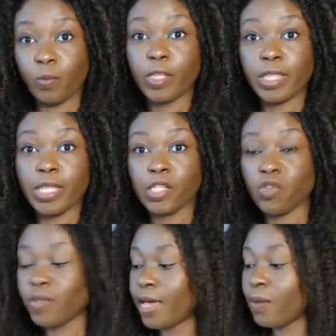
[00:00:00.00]
with this,
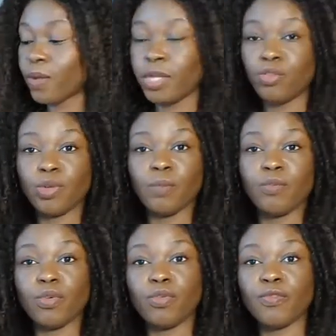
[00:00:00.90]
so that way you can
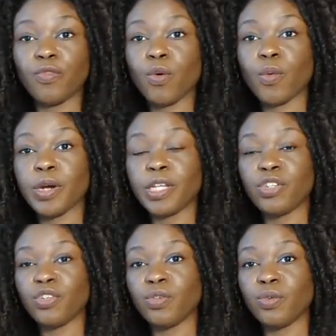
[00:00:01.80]
move forward
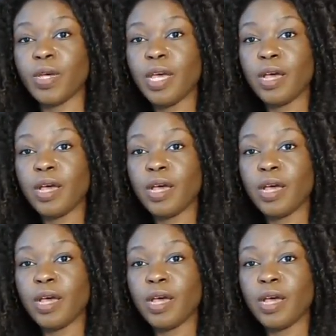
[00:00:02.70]
into